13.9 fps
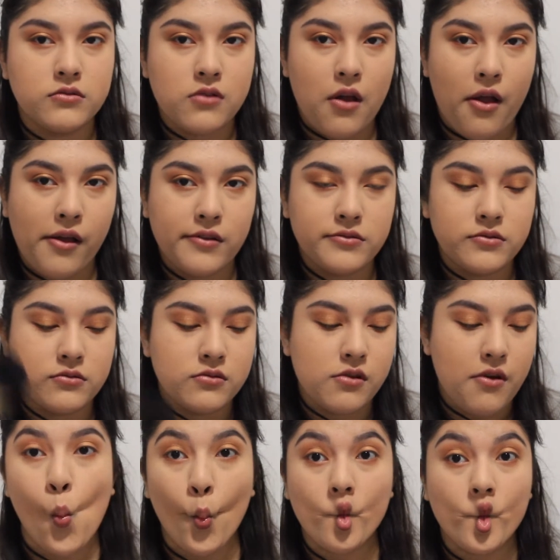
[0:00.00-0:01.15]
just going to use this
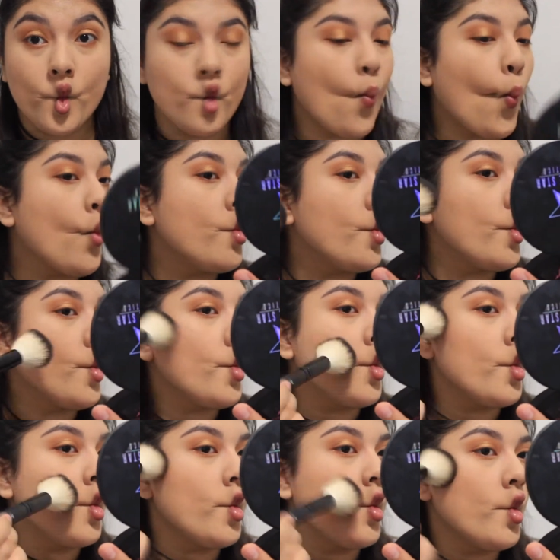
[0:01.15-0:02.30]
brush to bronze up the
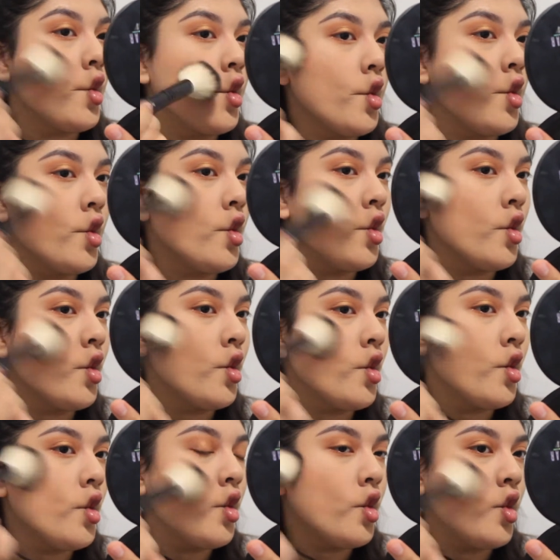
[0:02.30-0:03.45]
face. And
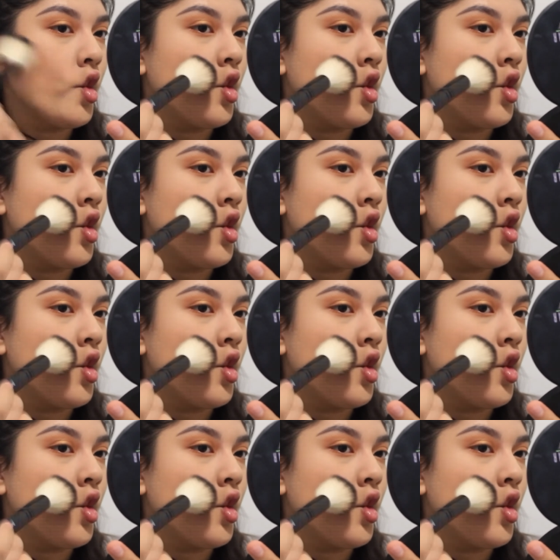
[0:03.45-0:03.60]
to